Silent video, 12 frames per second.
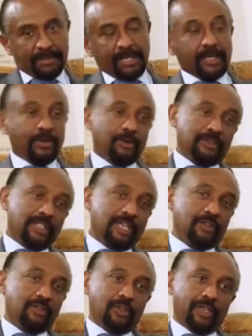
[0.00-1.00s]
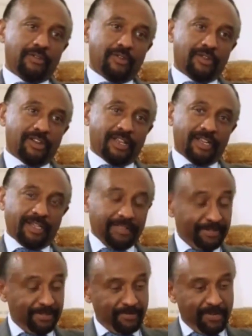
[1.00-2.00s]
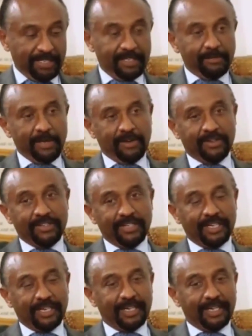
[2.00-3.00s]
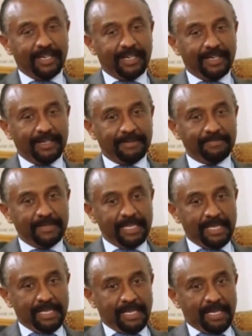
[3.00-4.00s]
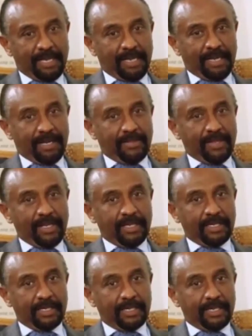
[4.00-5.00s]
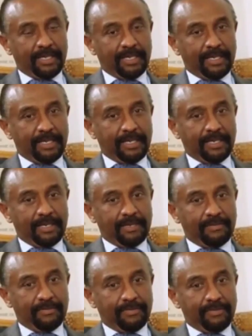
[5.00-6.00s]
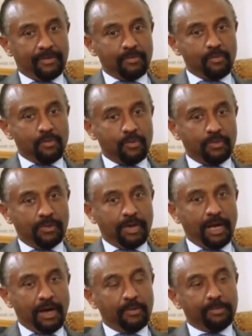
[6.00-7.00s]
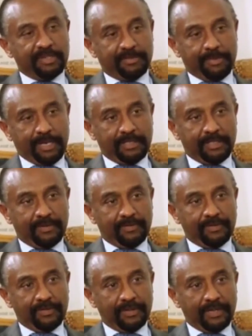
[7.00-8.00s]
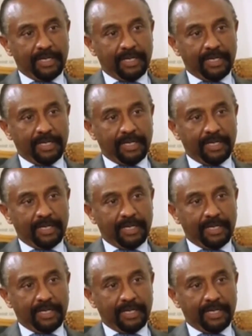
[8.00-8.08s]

Thank you. Thank you, Julie, for inviting me on. I think from our perspective,